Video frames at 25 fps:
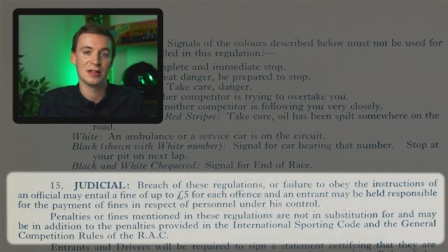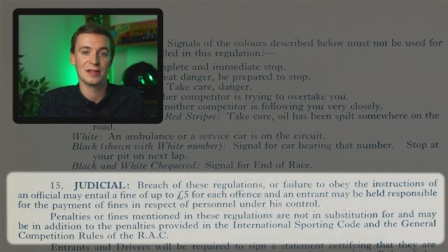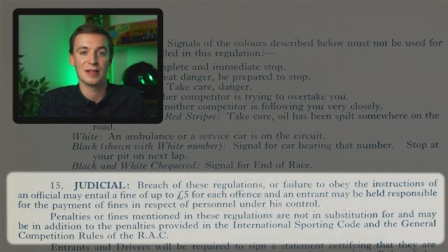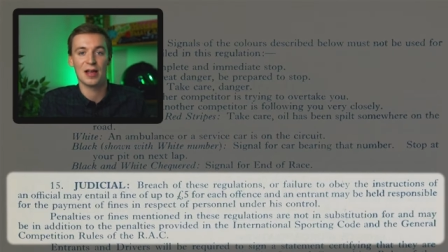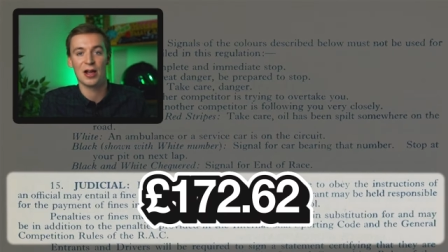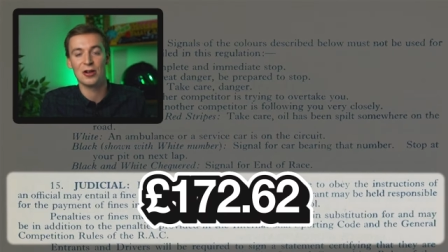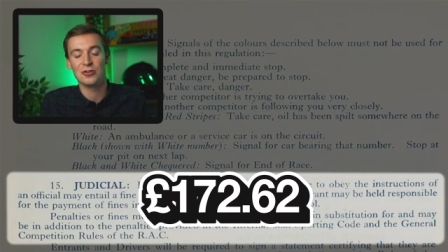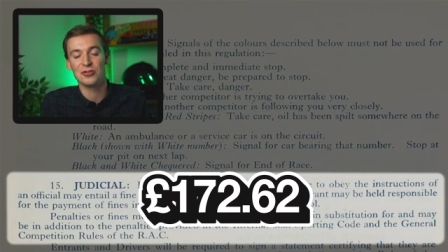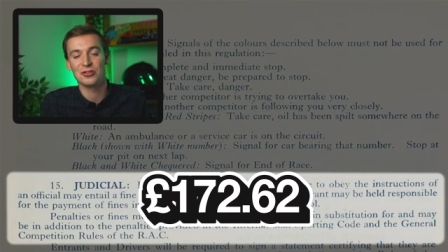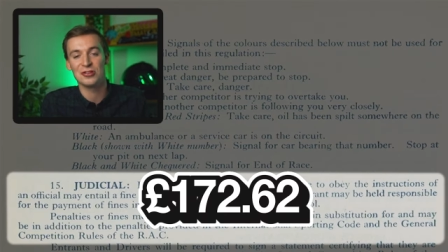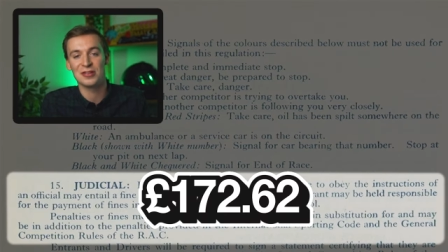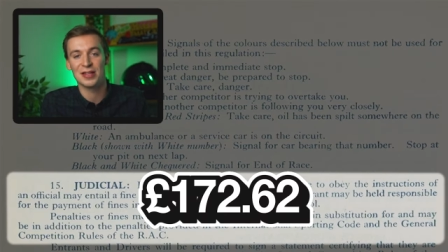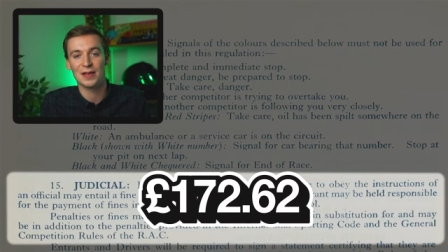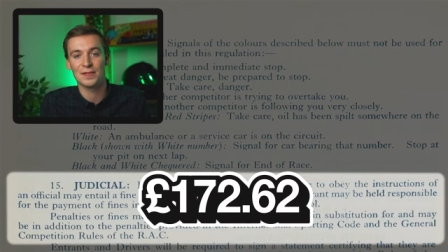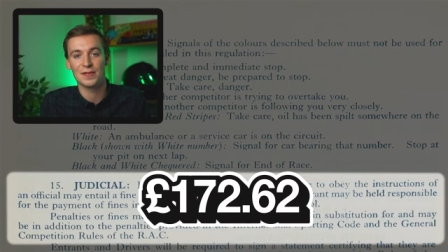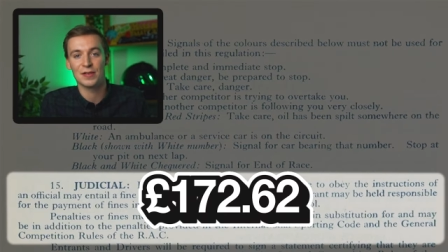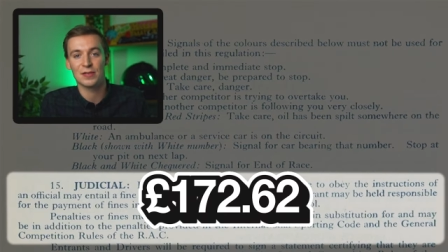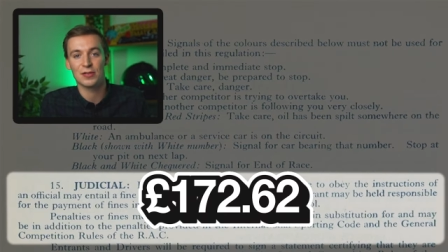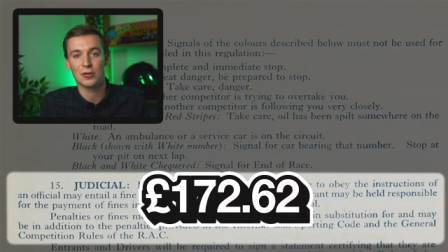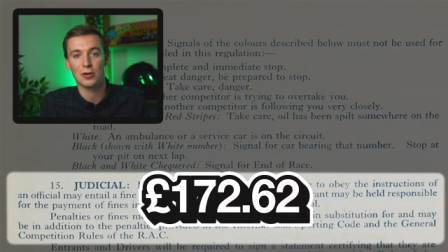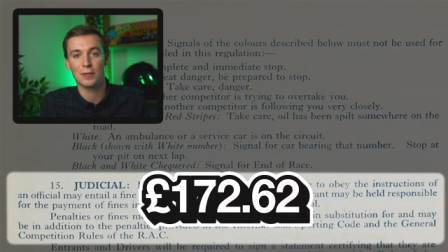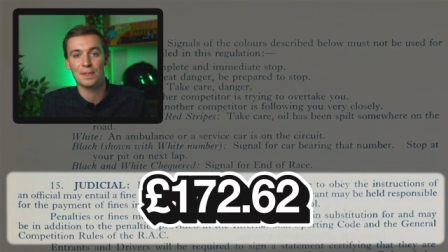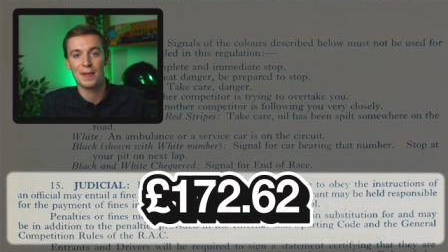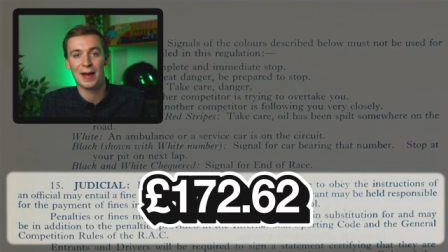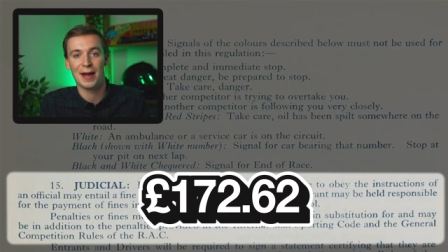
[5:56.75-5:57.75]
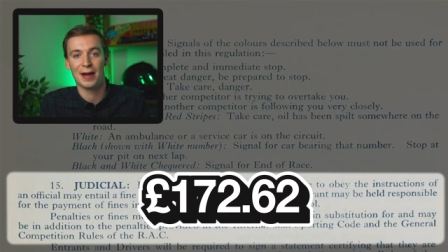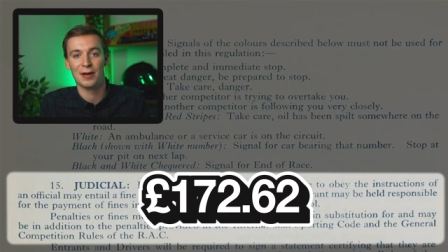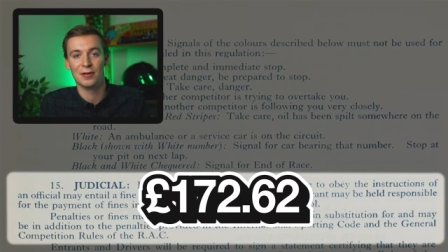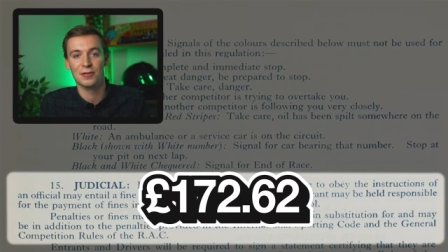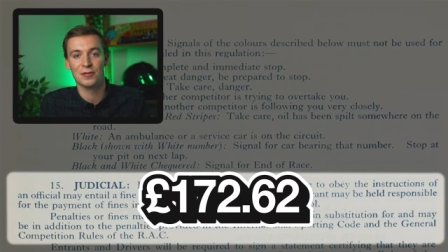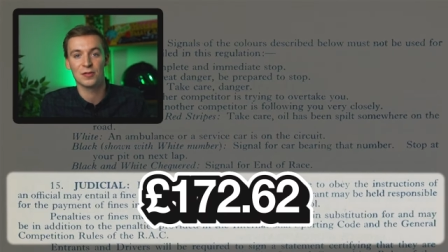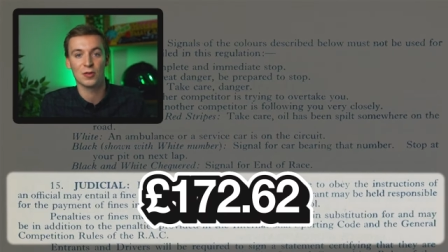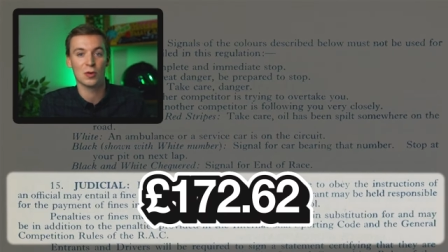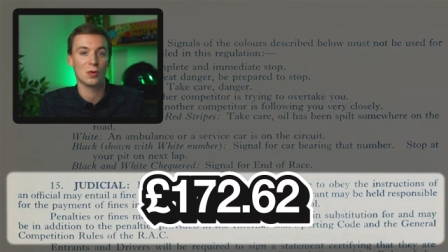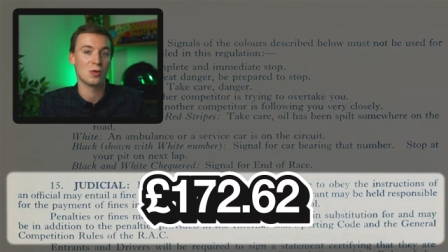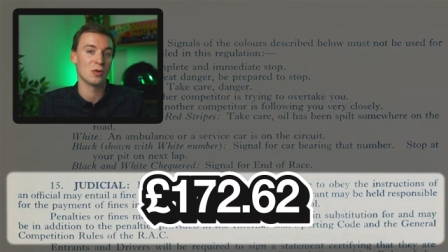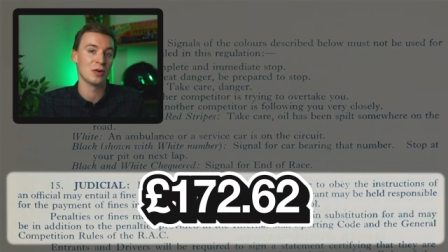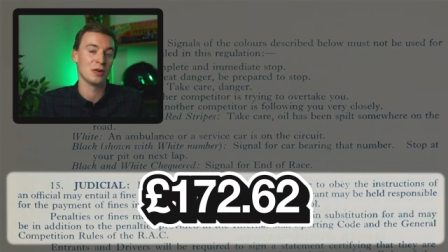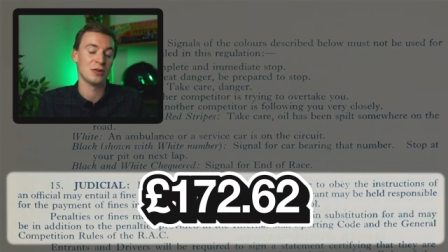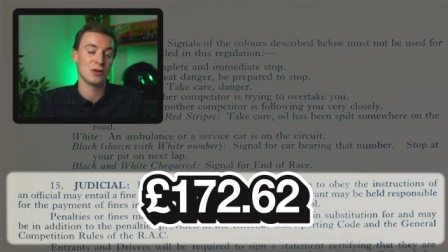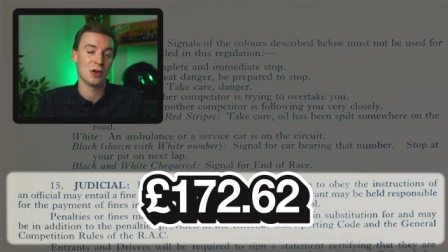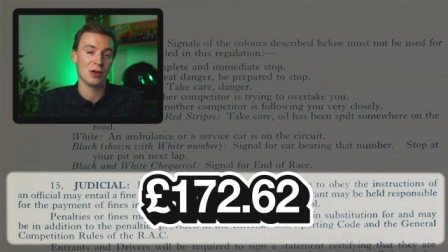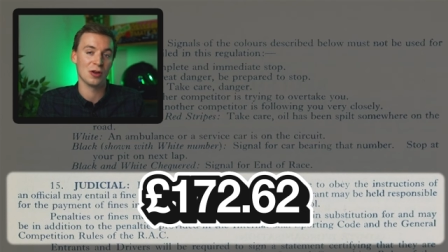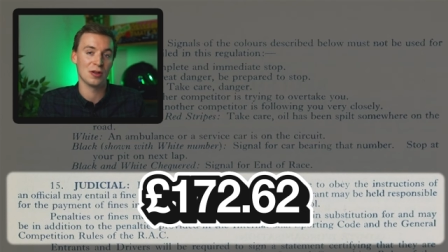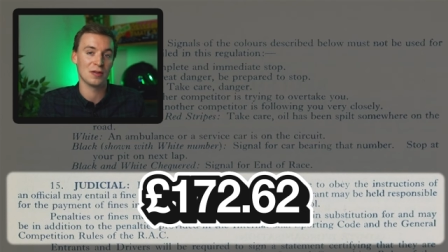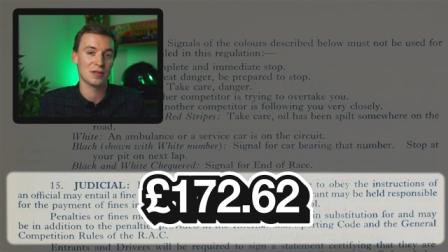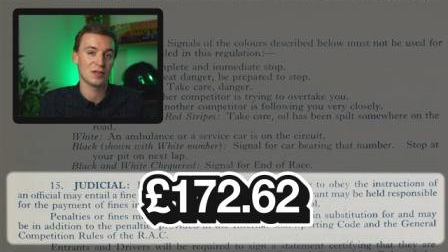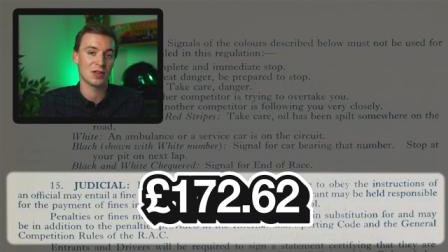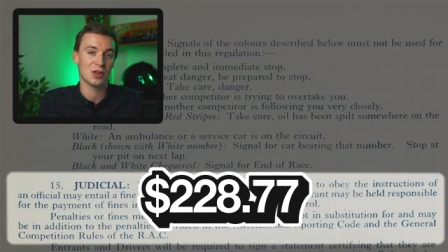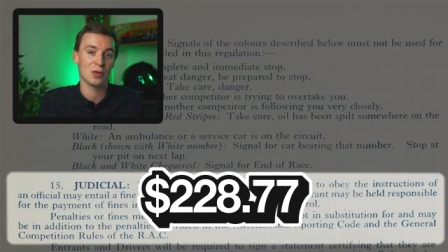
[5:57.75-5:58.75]
it's one hundred seventy-two pounds, or in
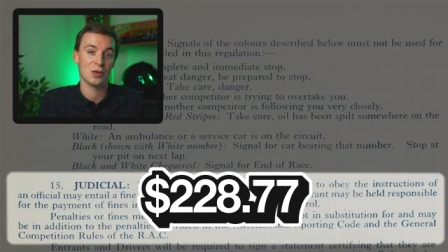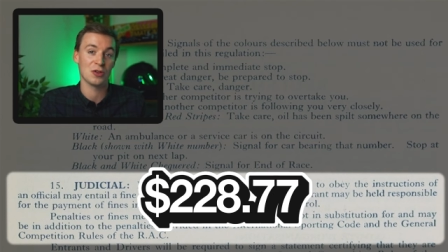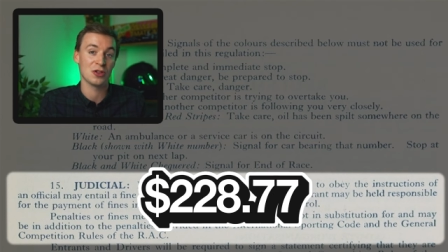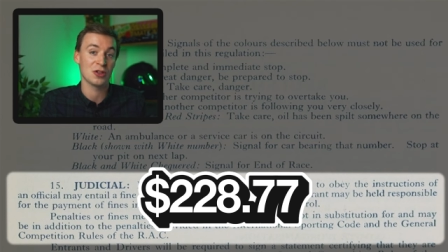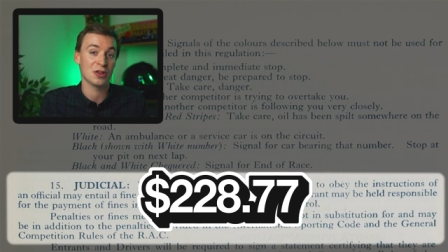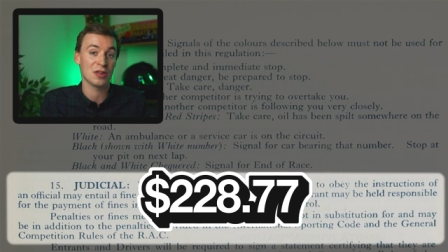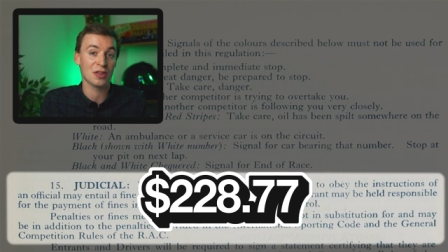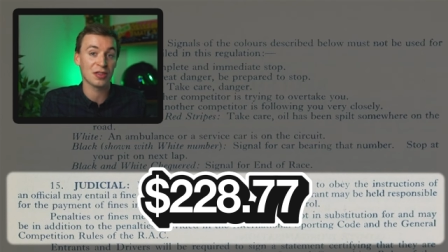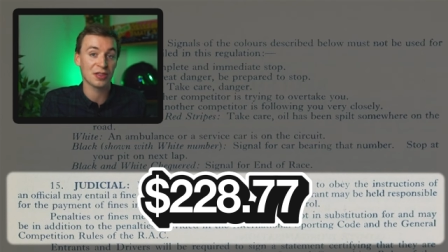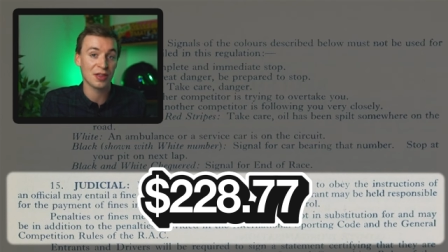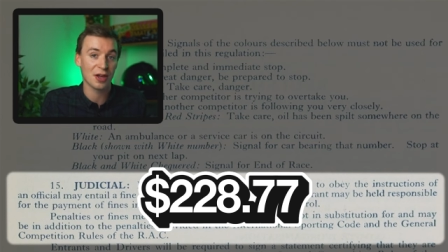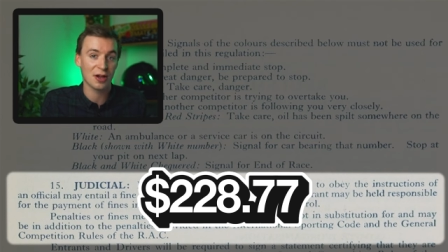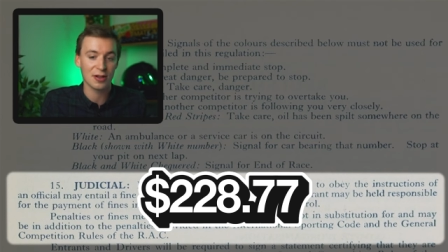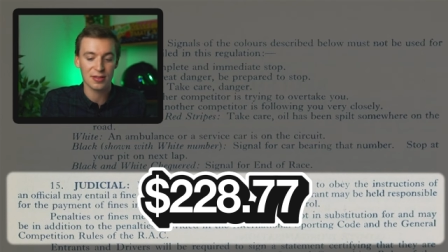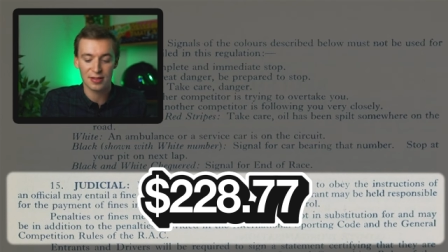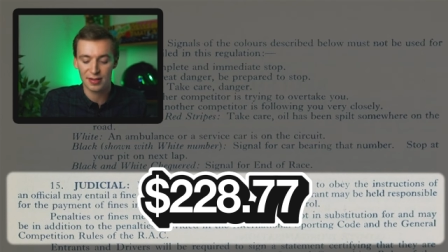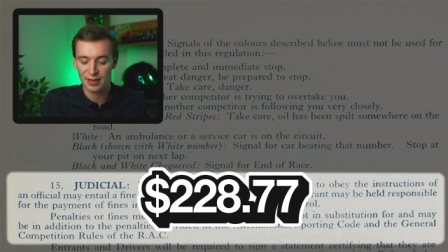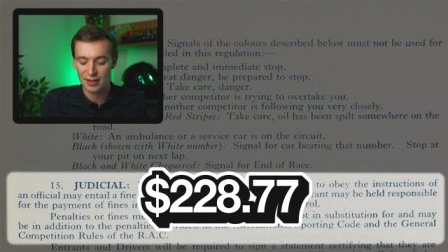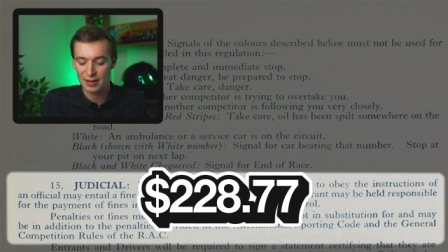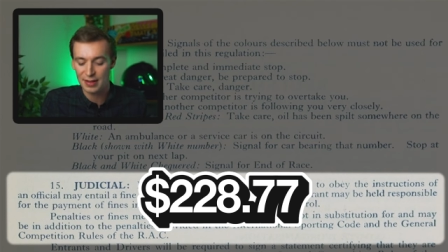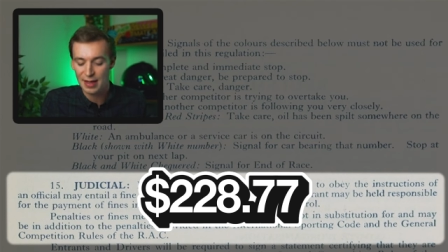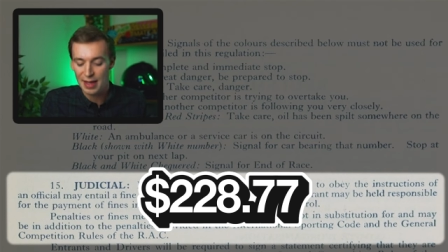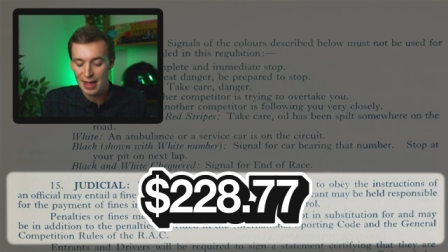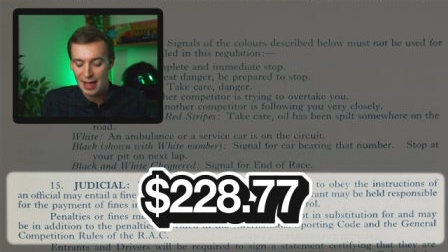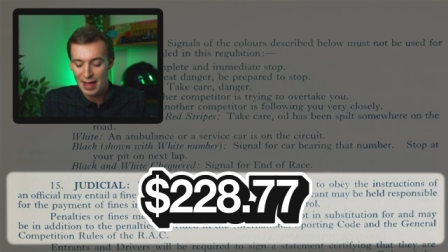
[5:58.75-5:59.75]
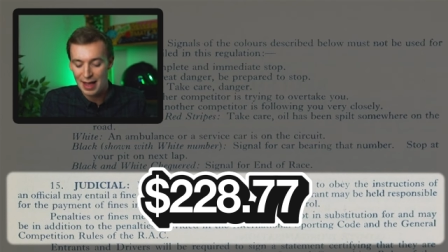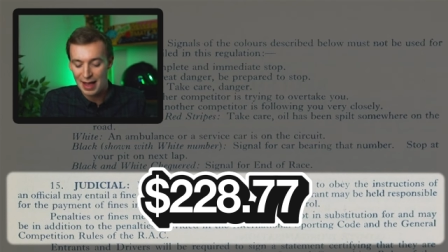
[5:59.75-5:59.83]
dollars, two hundred thirty.